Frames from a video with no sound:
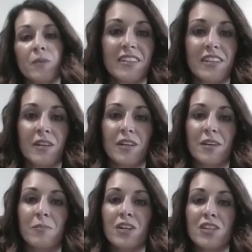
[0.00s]

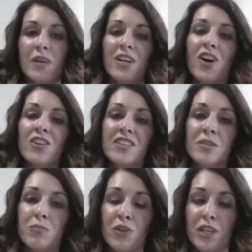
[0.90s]
amongst my colleagues,
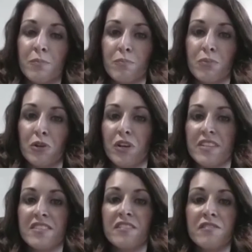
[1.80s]
I'm pretty
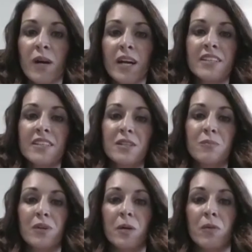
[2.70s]
progressive minded,
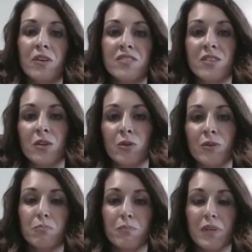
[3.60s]
but I'm
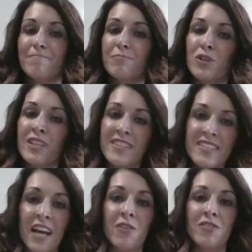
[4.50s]
also pretty
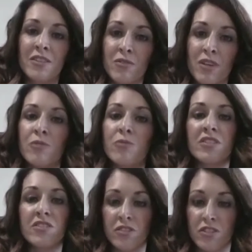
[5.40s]
sound in research
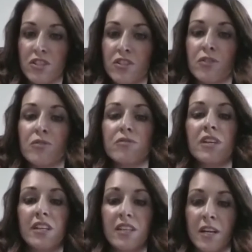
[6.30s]
too.
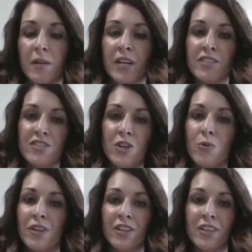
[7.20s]
Like, I just don't
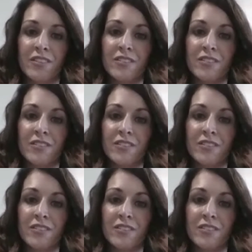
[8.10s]
want to